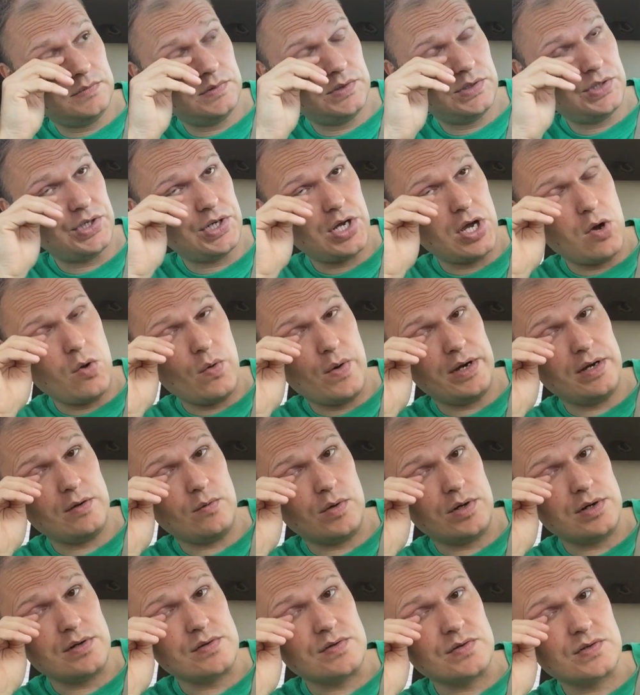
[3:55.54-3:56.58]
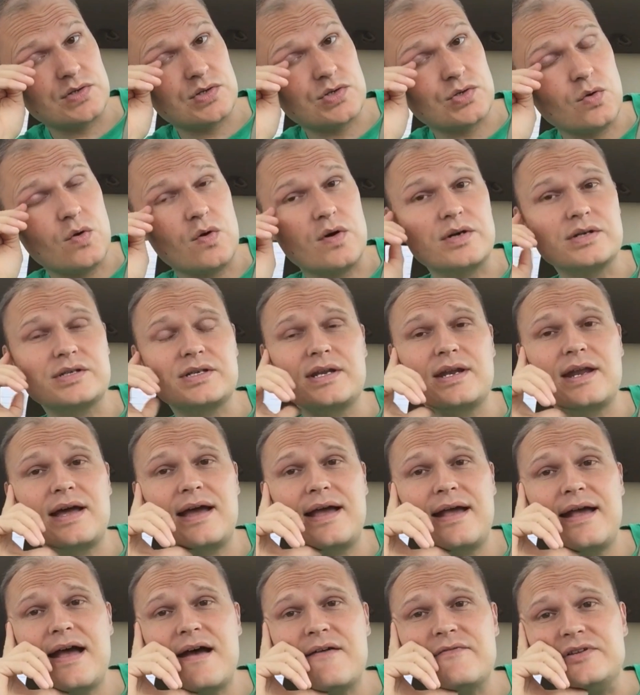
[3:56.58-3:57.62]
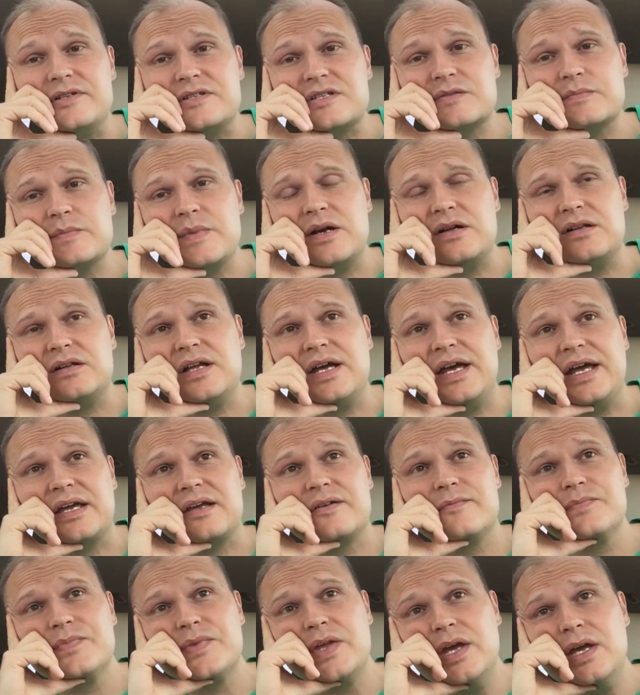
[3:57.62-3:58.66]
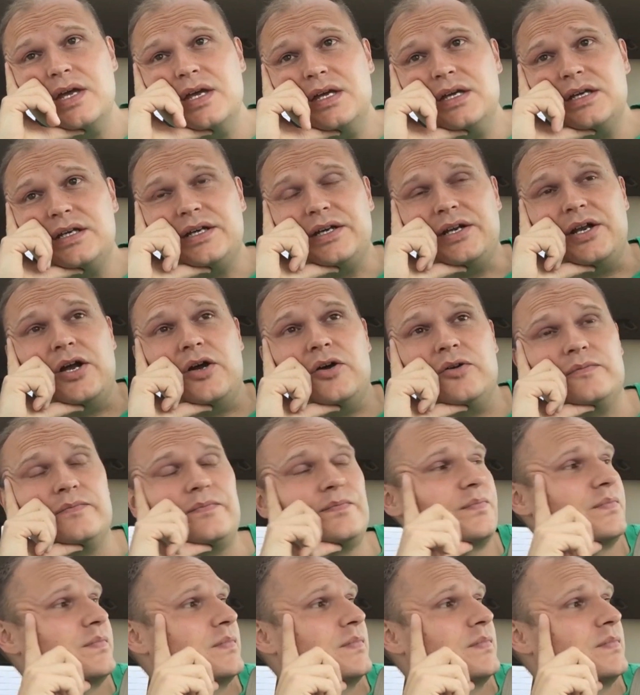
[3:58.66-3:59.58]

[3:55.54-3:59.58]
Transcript: to go into one of those stores and not have it smell like, you know,